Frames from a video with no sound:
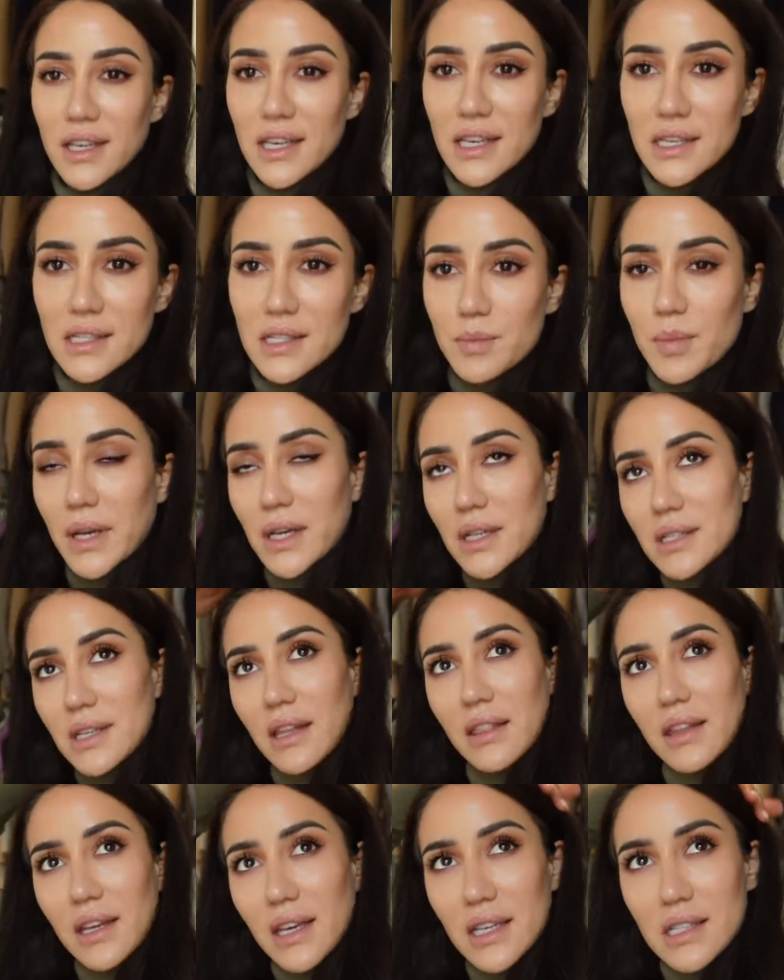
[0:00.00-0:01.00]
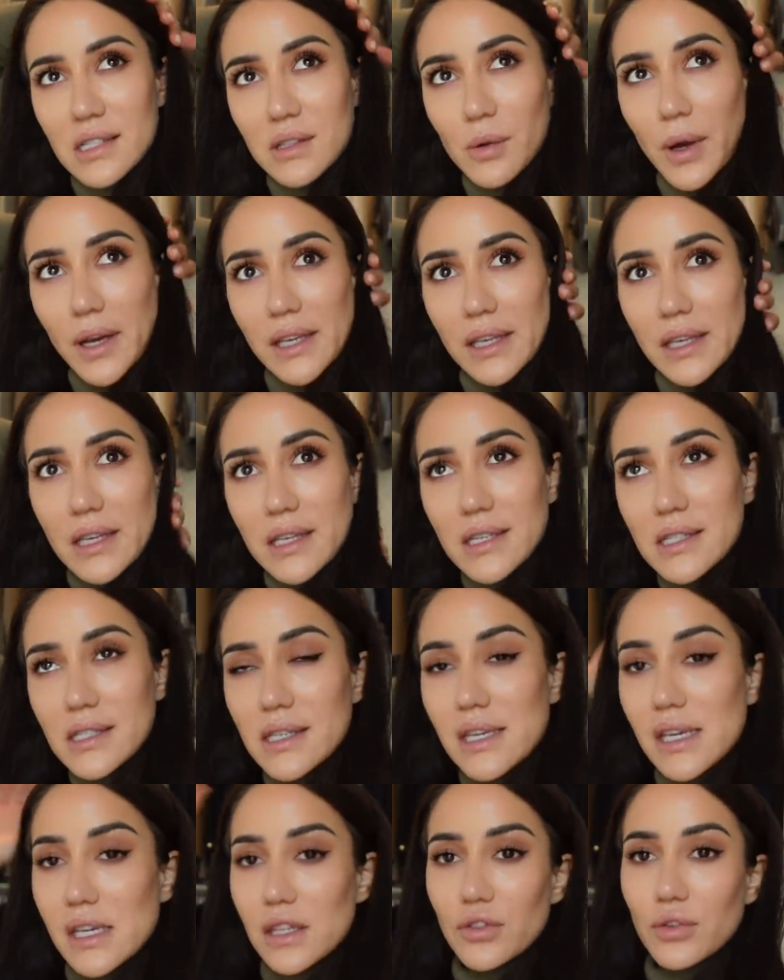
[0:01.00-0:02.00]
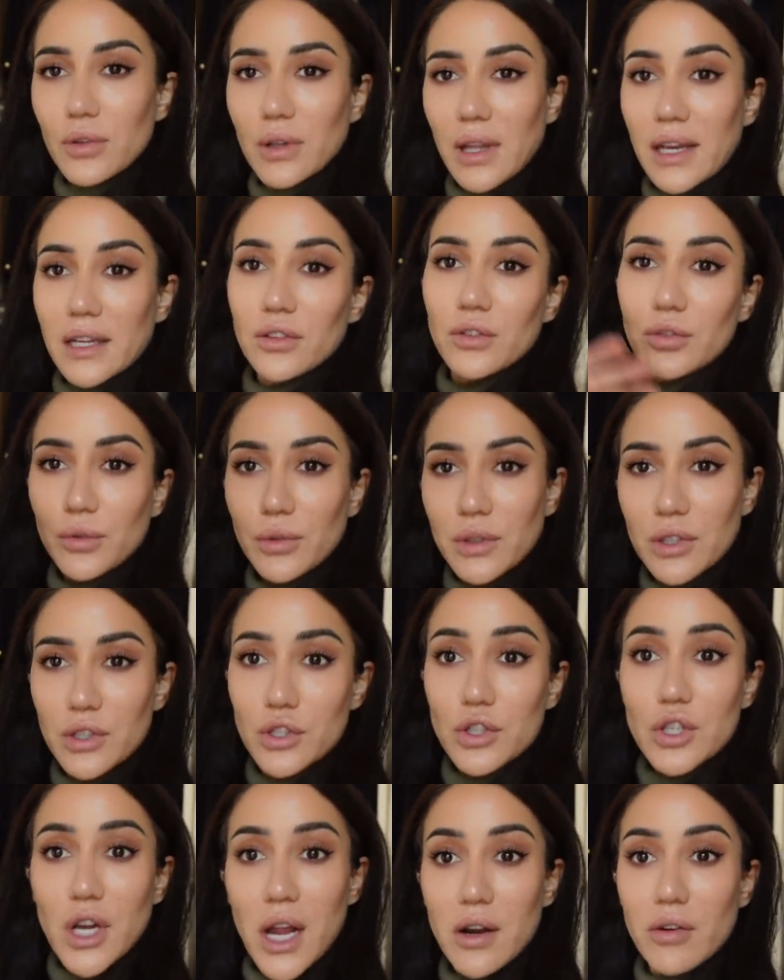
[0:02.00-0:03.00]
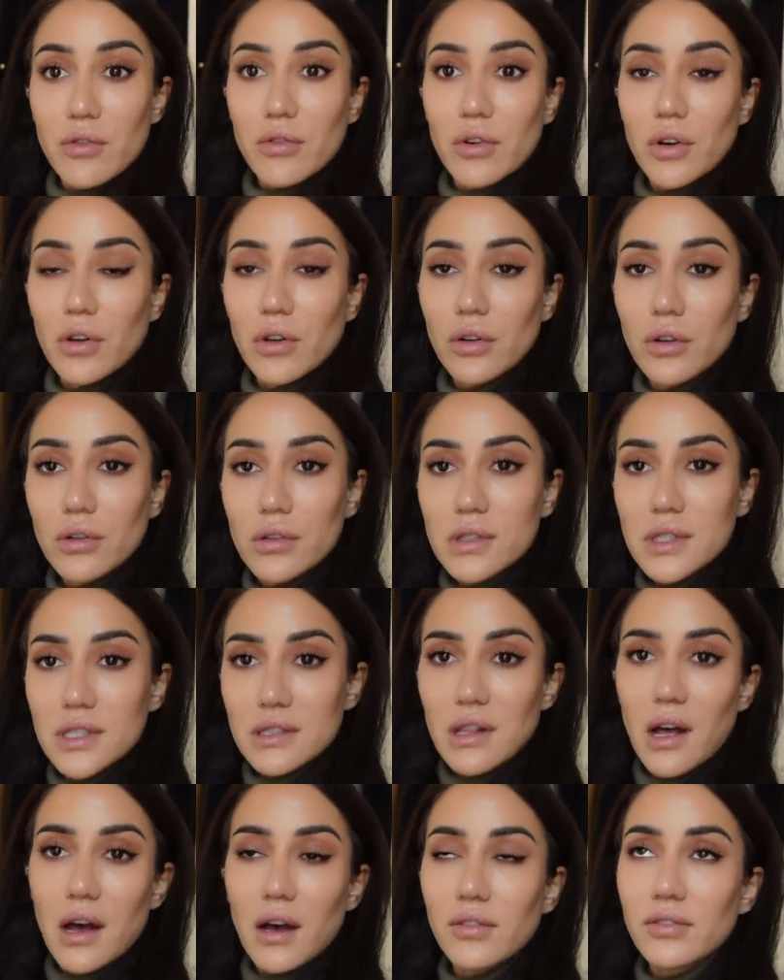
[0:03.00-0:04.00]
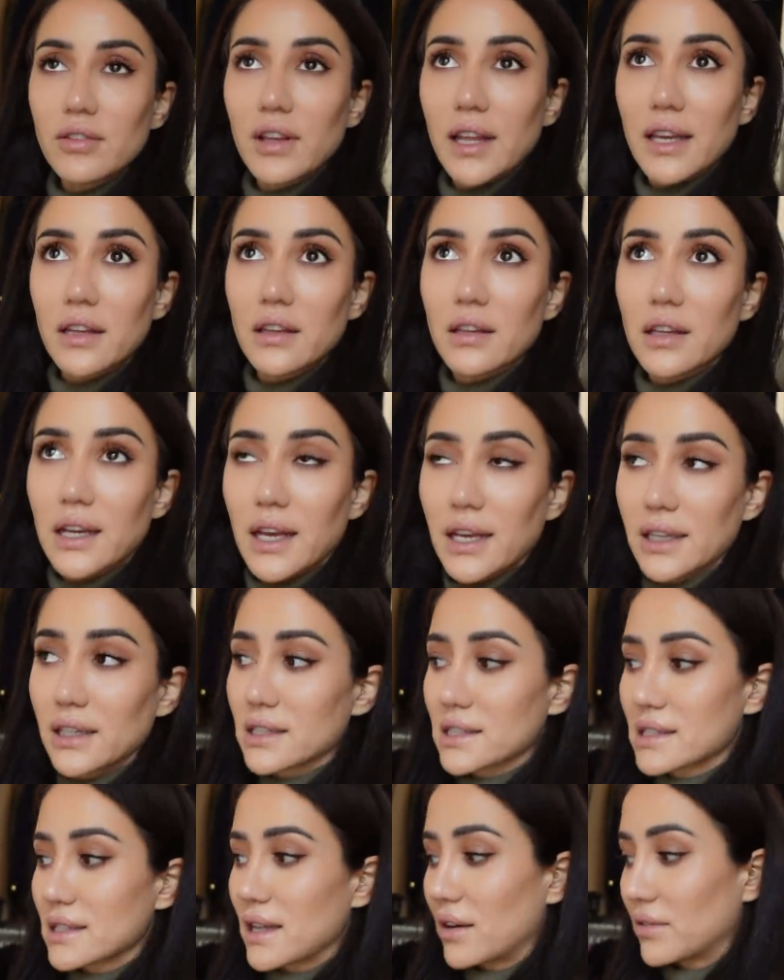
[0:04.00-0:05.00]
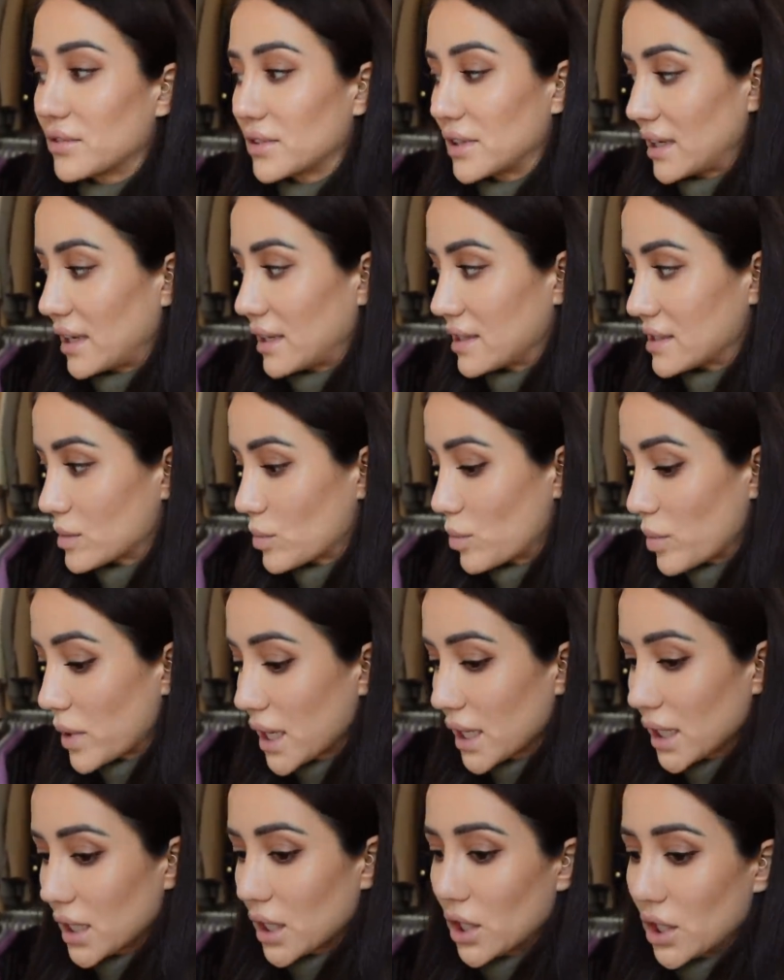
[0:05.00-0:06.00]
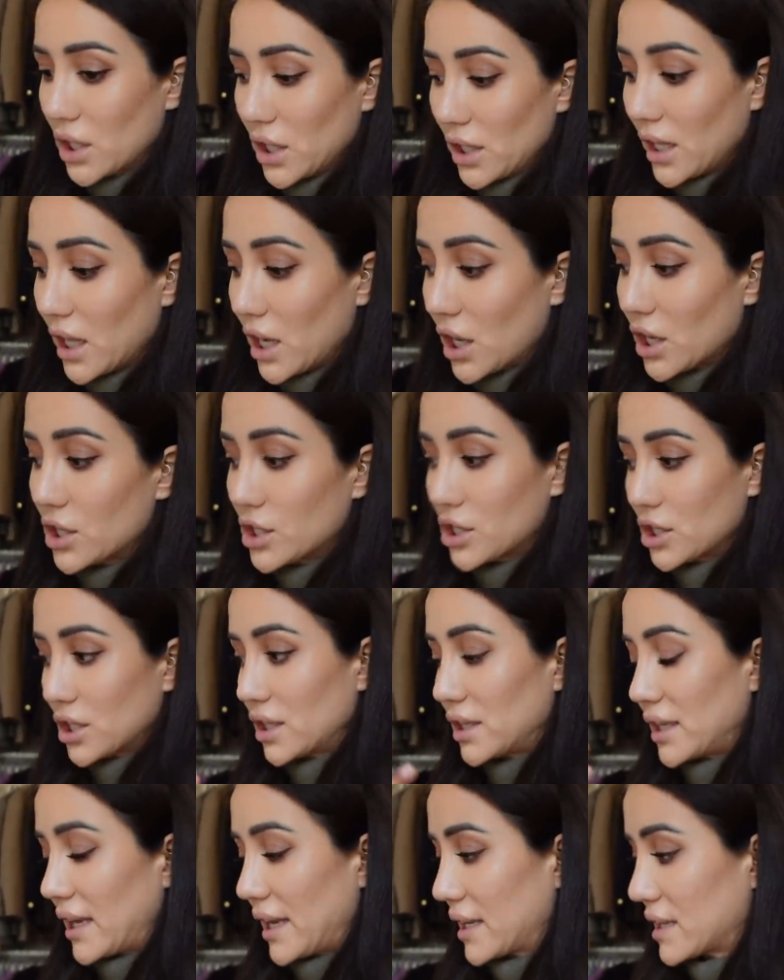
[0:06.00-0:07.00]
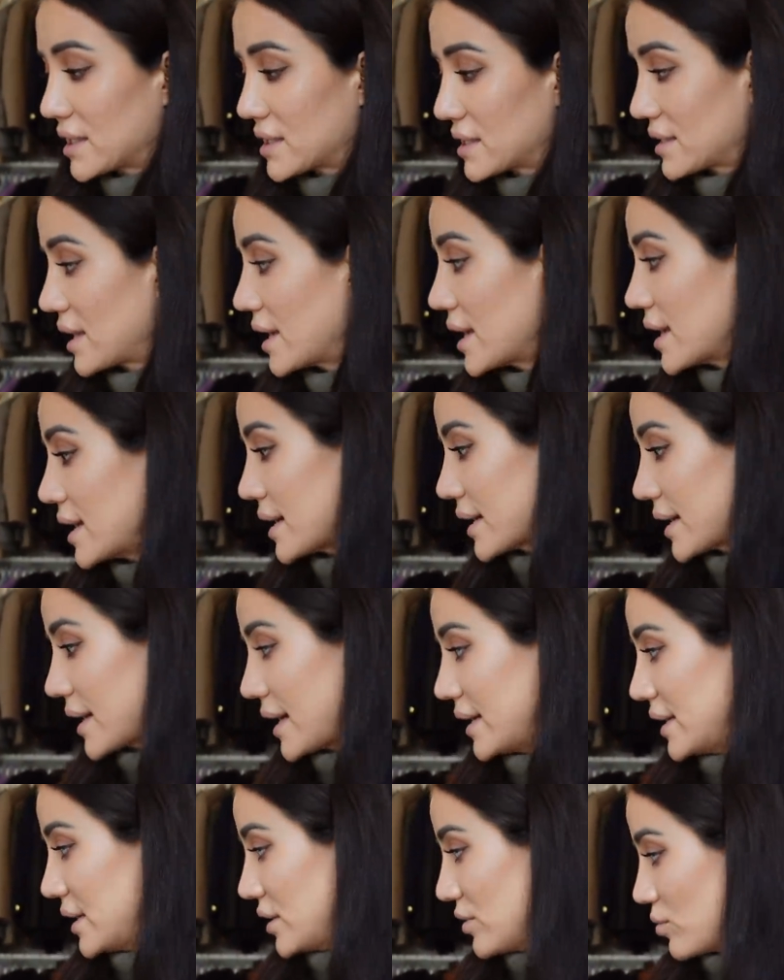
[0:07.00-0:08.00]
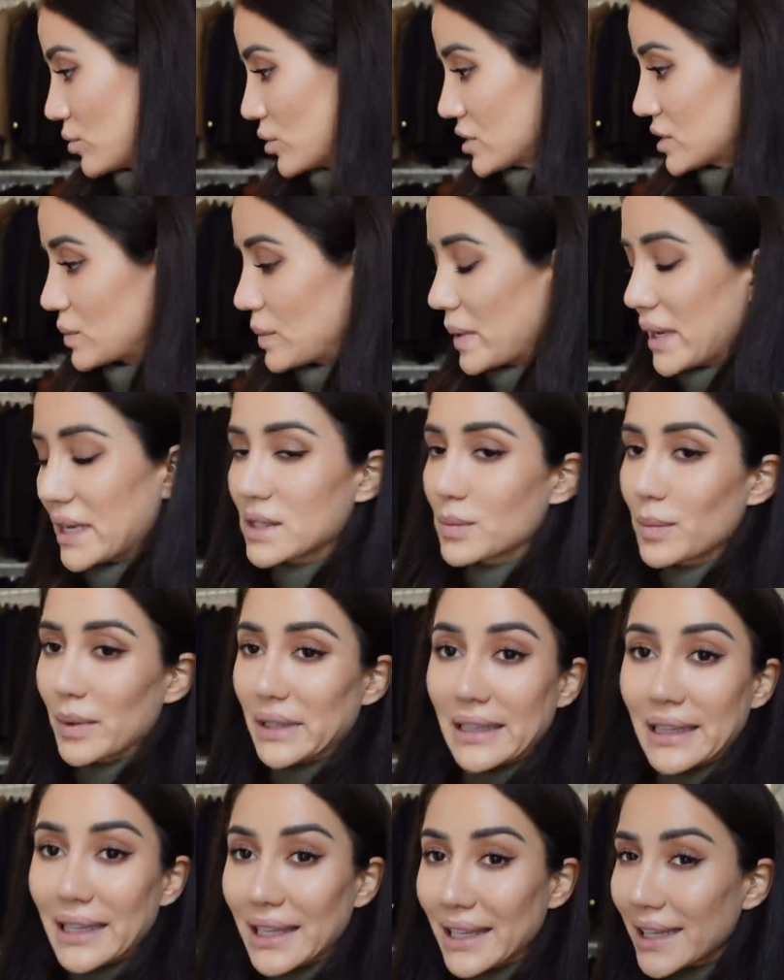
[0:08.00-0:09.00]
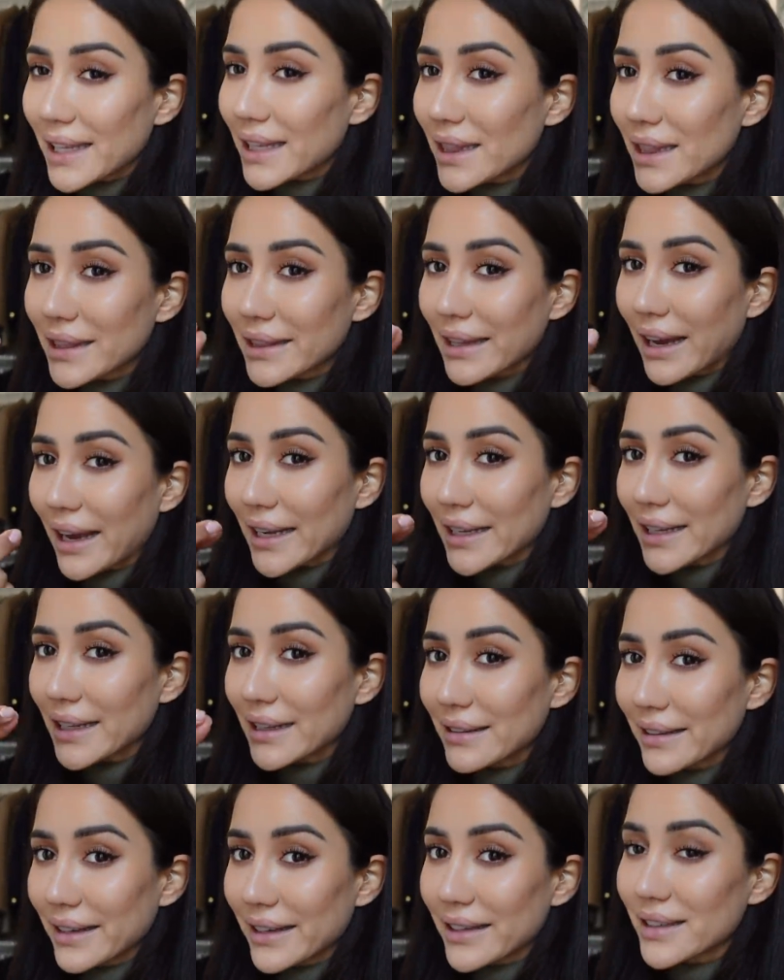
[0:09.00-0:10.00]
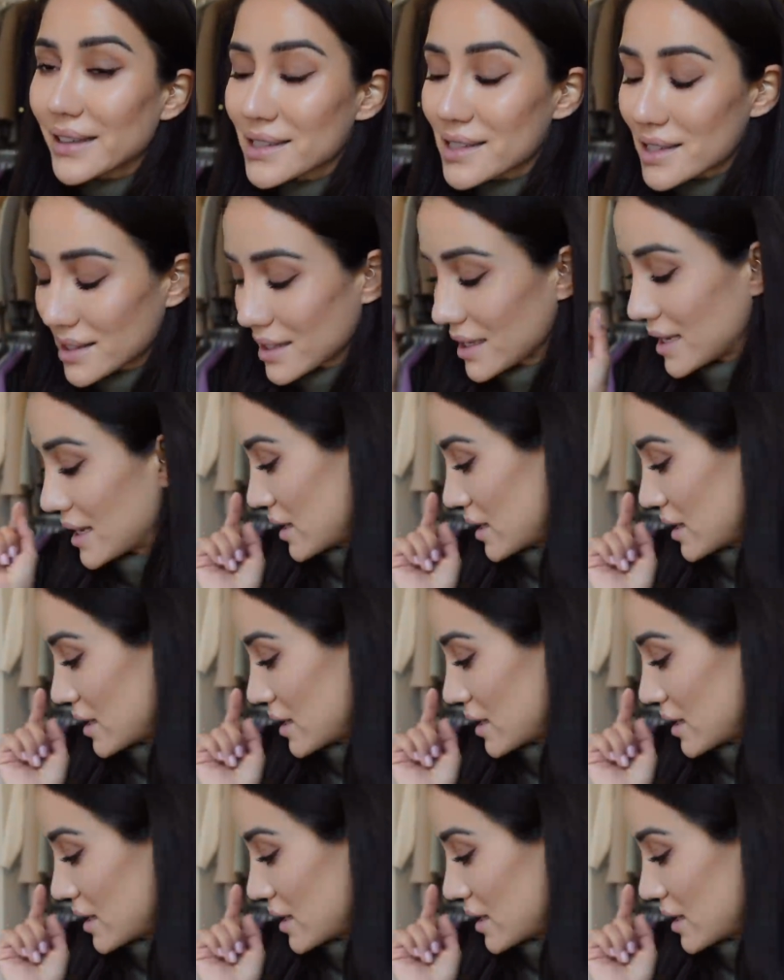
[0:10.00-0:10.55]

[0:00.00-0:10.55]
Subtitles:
is because I think it's quite easy to like do the general stuff, like the kind of stuff that is bigger, larger, takes kind of more space. But the little tiny things,